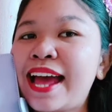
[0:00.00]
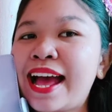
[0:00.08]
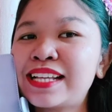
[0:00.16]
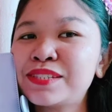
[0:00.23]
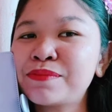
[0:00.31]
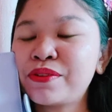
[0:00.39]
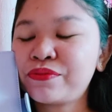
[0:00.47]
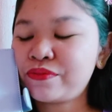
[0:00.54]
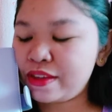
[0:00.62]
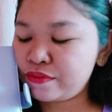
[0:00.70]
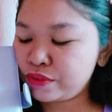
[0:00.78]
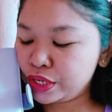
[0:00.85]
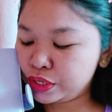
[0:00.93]
It has my
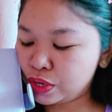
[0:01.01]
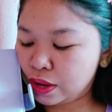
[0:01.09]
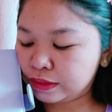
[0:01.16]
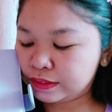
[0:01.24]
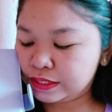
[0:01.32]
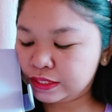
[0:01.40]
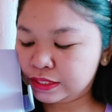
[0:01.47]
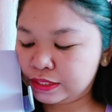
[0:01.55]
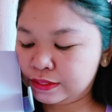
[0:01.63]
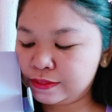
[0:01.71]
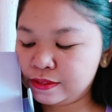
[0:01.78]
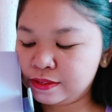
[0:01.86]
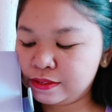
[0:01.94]
favorite color,
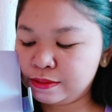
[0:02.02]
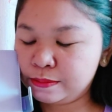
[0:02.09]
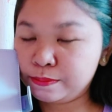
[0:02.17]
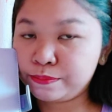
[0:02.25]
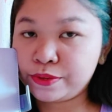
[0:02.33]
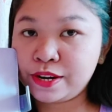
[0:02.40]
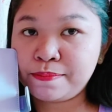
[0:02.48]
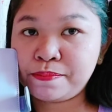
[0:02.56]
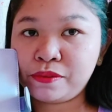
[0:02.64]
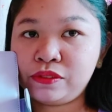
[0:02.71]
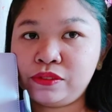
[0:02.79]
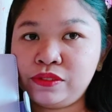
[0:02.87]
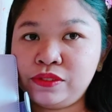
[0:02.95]

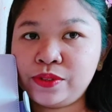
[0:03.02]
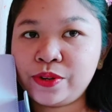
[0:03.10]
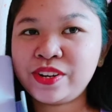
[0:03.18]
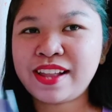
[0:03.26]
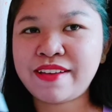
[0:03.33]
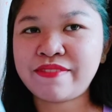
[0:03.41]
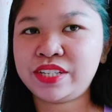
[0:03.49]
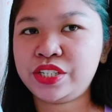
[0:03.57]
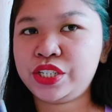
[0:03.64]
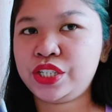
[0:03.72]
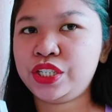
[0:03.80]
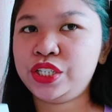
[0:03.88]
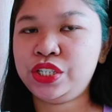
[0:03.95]
purple or
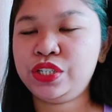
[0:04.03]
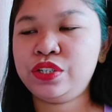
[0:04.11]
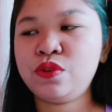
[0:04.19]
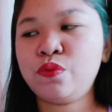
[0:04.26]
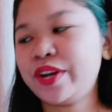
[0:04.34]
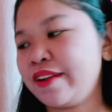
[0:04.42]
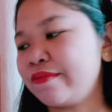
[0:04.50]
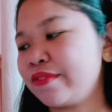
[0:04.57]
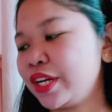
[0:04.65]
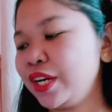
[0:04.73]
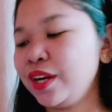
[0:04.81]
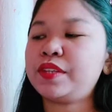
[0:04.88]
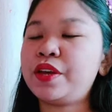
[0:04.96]
lavender,
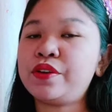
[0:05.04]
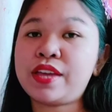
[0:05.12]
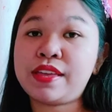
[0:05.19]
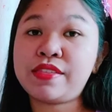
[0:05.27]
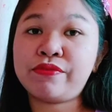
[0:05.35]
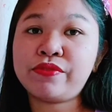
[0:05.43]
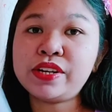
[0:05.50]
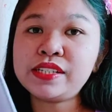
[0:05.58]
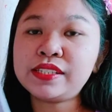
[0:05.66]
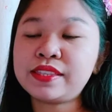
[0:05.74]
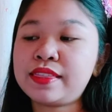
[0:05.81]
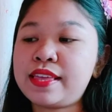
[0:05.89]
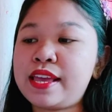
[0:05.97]
whatever. Okay, the
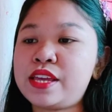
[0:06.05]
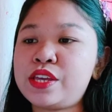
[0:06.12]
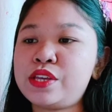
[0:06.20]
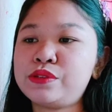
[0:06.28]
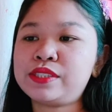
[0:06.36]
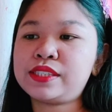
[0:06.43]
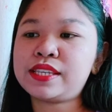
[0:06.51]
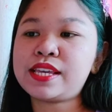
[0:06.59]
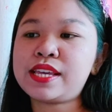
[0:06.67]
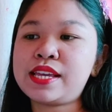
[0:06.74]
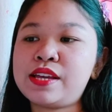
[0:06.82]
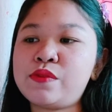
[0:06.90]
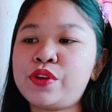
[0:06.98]
first thing you
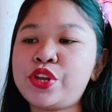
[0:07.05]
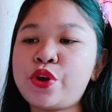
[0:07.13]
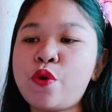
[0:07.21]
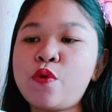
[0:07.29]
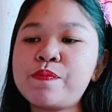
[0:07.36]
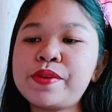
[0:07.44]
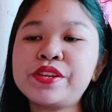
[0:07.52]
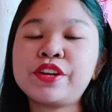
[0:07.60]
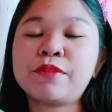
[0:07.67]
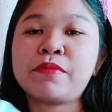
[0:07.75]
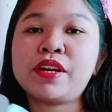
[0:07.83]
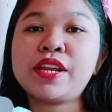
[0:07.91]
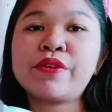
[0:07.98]
see when you open
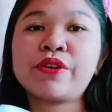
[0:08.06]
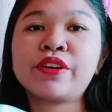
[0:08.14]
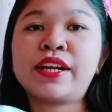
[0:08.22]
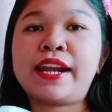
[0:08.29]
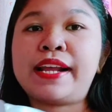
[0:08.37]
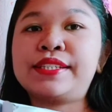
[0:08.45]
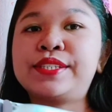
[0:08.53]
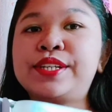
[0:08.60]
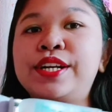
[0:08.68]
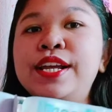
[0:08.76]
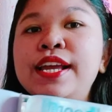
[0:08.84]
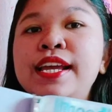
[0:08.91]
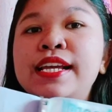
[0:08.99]
your money
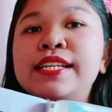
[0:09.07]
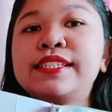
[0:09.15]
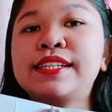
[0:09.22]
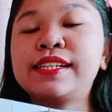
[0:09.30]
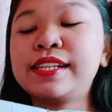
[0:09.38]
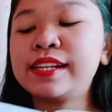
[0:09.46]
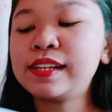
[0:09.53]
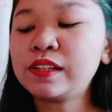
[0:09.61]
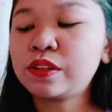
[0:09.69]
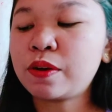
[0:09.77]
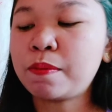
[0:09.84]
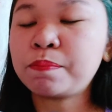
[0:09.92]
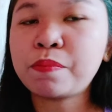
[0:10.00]
organizer is a little
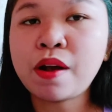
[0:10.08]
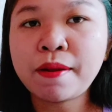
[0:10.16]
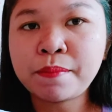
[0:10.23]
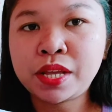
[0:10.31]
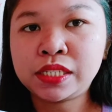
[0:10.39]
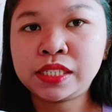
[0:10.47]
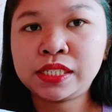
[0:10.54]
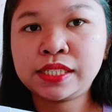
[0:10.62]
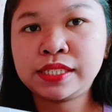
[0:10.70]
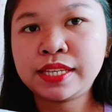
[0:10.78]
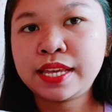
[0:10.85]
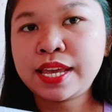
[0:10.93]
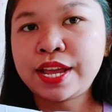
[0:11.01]
compartment
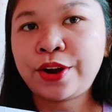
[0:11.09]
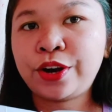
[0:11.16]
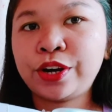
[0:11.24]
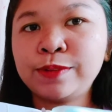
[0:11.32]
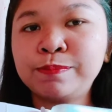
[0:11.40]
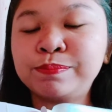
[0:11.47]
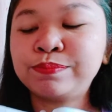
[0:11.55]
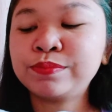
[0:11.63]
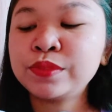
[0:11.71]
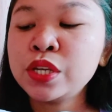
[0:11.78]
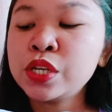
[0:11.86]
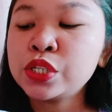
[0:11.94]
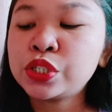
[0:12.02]
here.
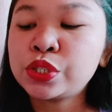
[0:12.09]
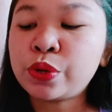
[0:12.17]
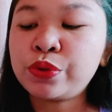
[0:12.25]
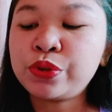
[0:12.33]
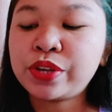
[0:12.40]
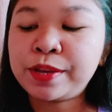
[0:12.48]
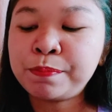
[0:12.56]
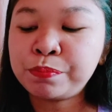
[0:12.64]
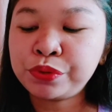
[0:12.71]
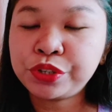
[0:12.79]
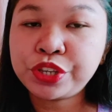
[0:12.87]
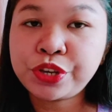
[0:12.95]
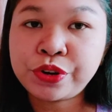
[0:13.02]
So you can
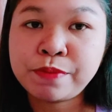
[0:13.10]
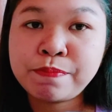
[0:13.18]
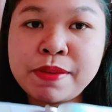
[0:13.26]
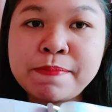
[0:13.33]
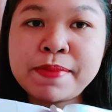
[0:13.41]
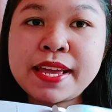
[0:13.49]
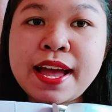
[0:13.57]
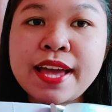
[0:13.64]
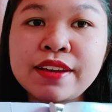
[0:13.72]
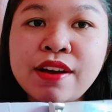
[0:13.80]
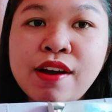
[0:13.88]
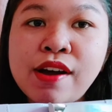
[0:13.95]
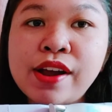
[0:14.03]
put your
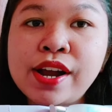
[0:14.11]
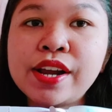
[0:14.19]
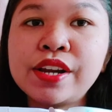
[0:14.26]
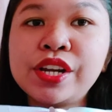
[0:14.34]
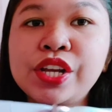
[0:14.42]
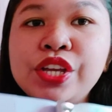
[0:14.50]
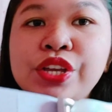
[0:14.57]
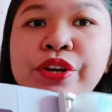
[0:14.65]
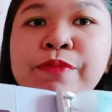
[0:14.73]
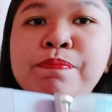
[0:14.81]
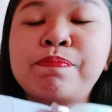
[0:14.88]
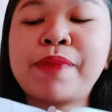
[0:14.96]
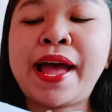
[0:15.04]
BPI card,
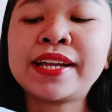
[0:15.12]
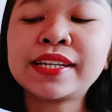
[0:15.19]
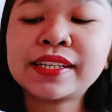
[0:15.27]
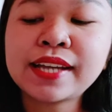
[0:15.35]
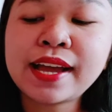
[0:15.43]
your bank